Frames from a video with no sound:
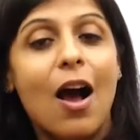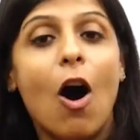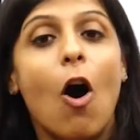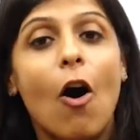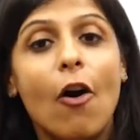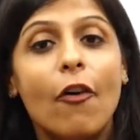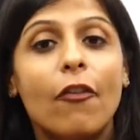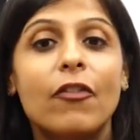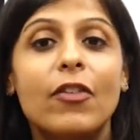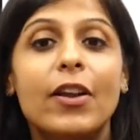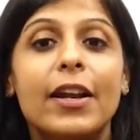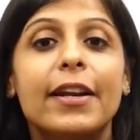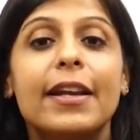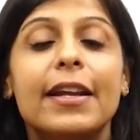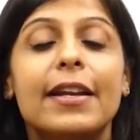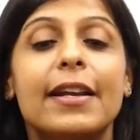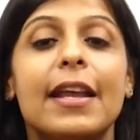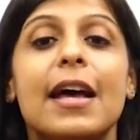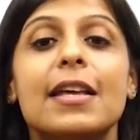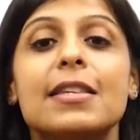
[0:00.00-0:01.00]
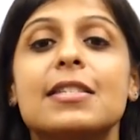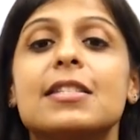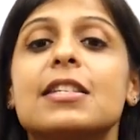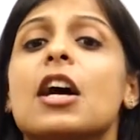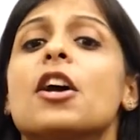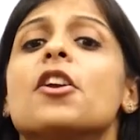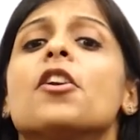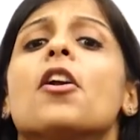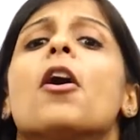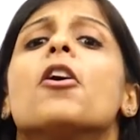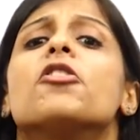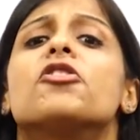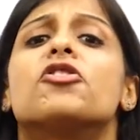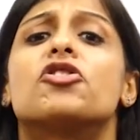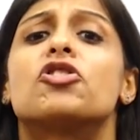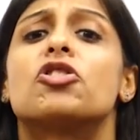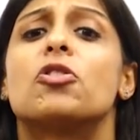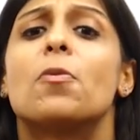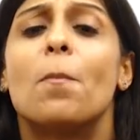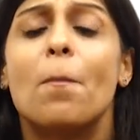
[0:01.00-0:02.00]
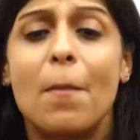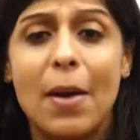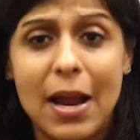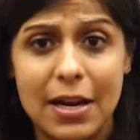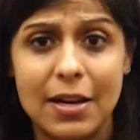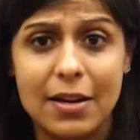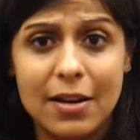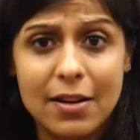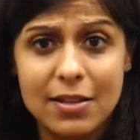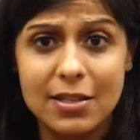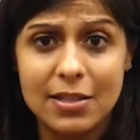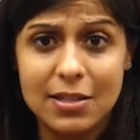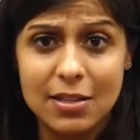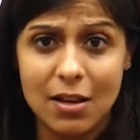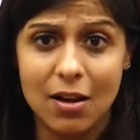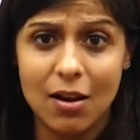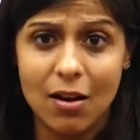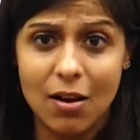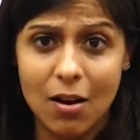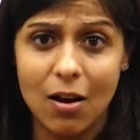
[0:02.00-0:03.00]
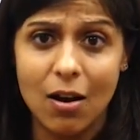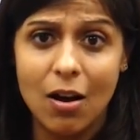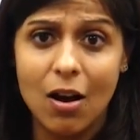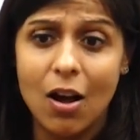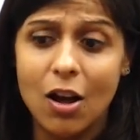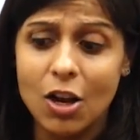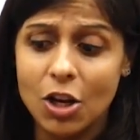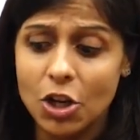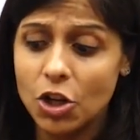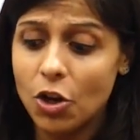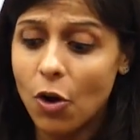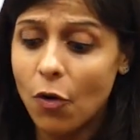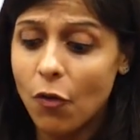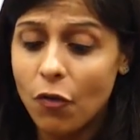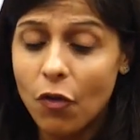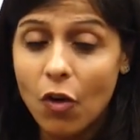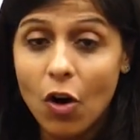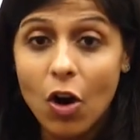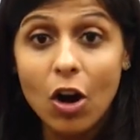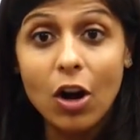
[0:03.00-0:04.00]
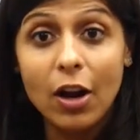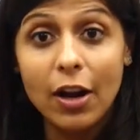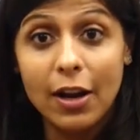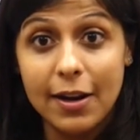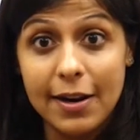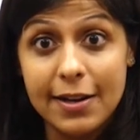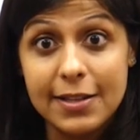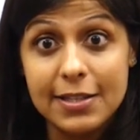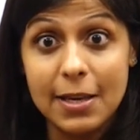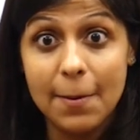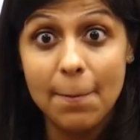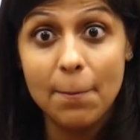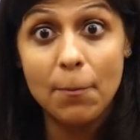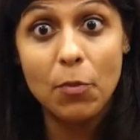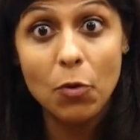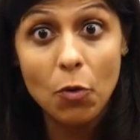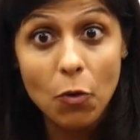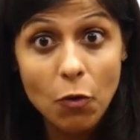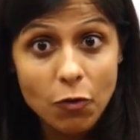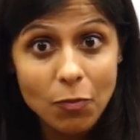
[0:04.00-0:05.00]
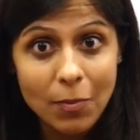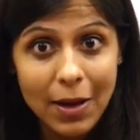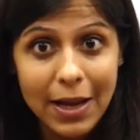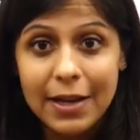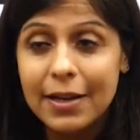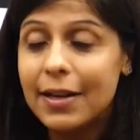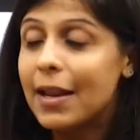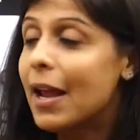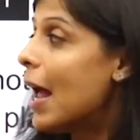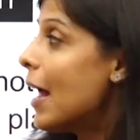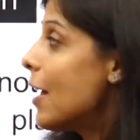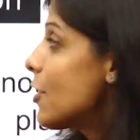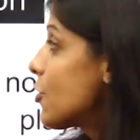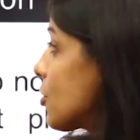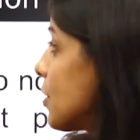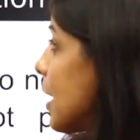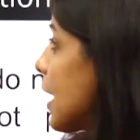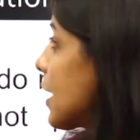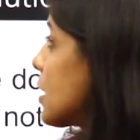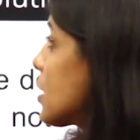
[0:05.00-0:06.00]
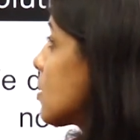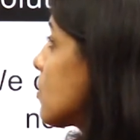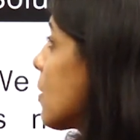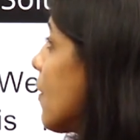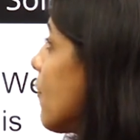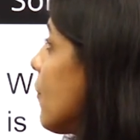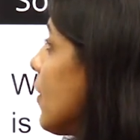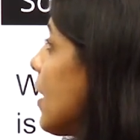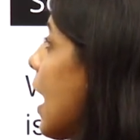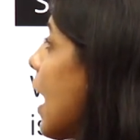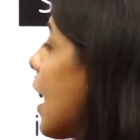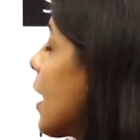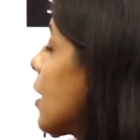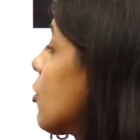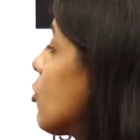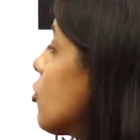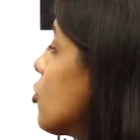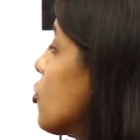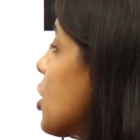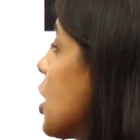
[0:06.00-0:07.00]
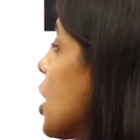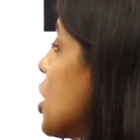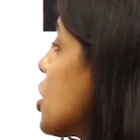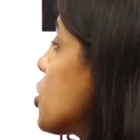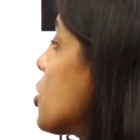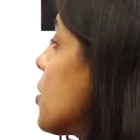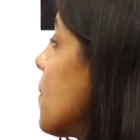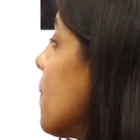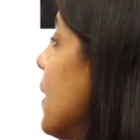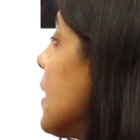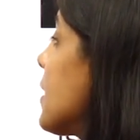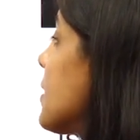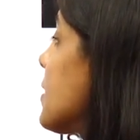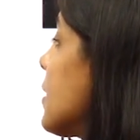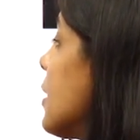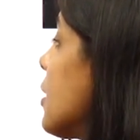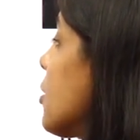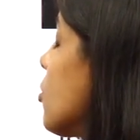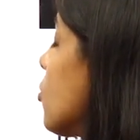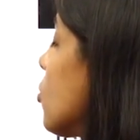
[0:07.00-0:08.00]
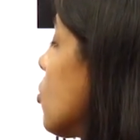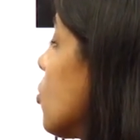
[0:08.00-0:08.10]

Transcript: of late it has done a tremendous work in its improvement. So that is why we had to change the base year to